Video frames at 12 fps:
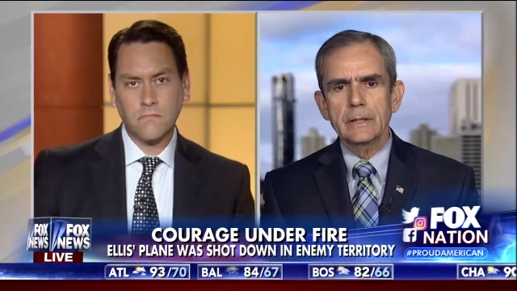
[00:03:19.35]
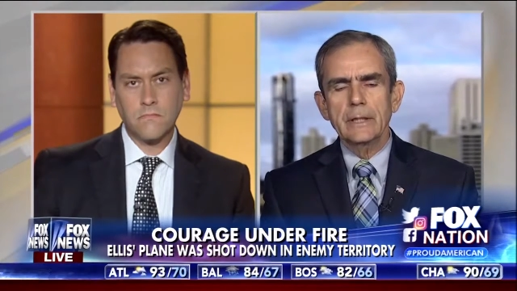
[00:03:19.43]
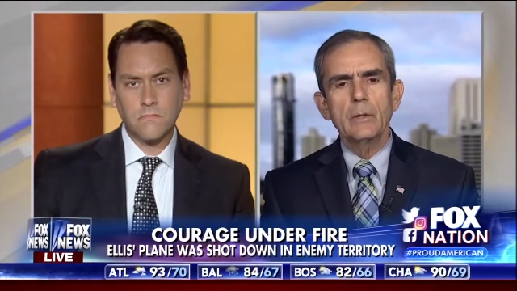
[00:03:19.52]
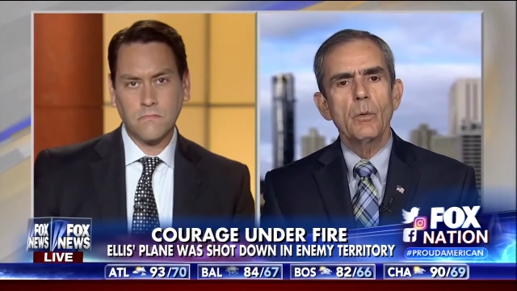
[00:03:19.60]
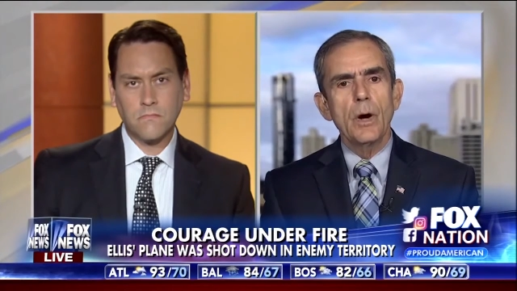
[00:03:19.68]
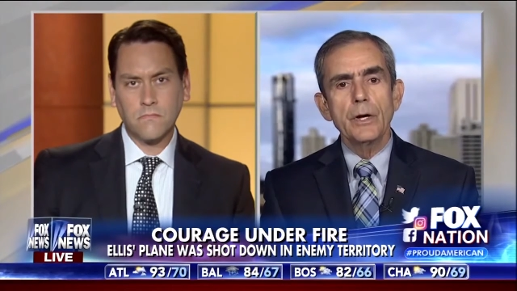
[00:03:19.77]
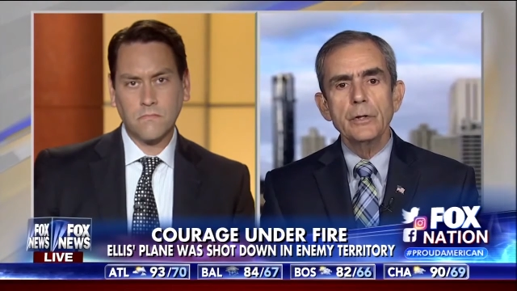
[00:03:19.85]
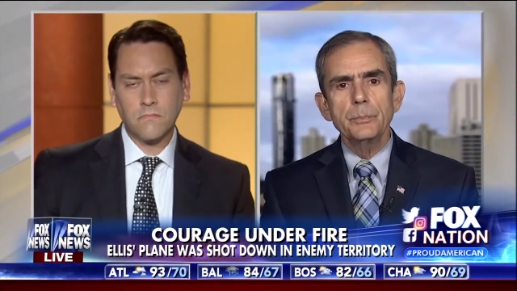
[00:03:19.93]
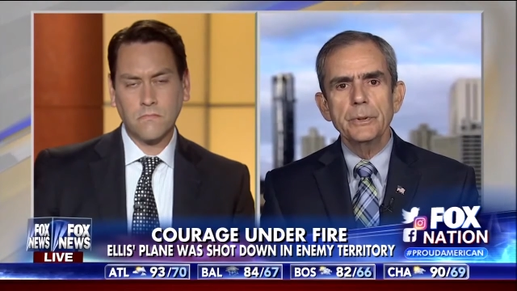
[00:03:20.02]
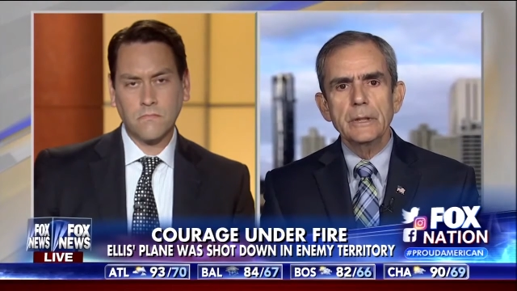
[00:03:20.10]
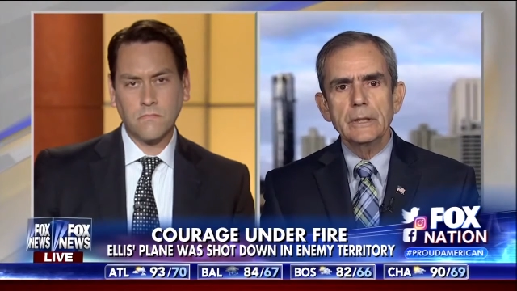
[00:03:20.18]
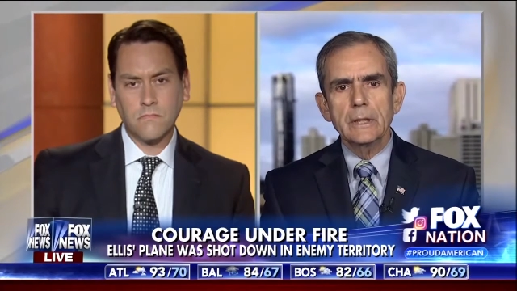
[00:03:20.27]
Speaker 1: Lee, why are
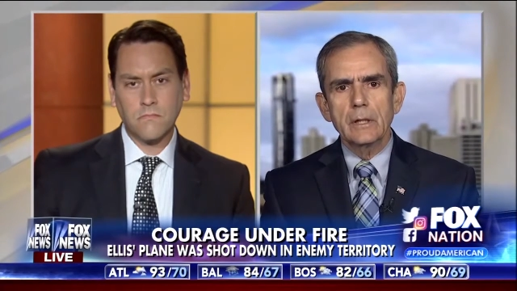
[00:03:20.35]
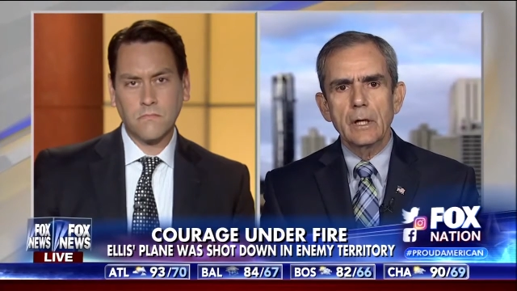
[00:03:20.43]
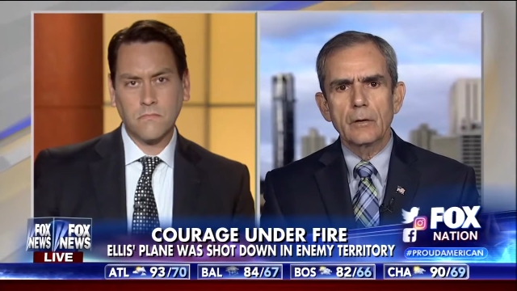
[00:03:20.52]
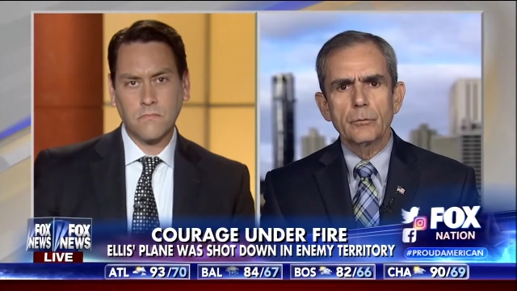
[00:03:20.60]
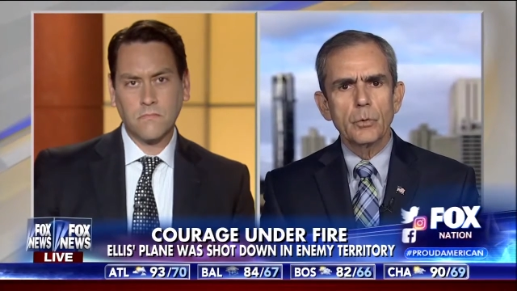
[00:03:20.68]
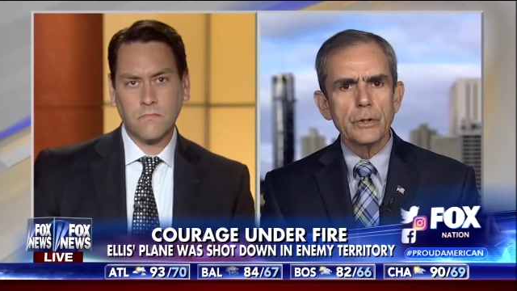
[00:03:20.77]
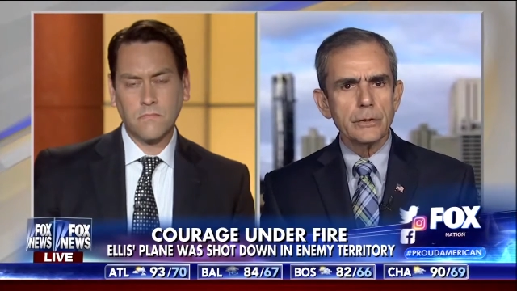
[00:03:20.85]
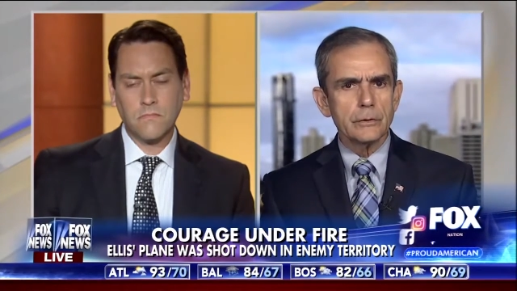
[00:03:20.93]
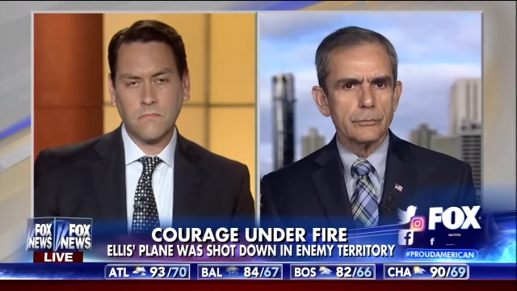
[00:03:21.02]
you putting that off? What are you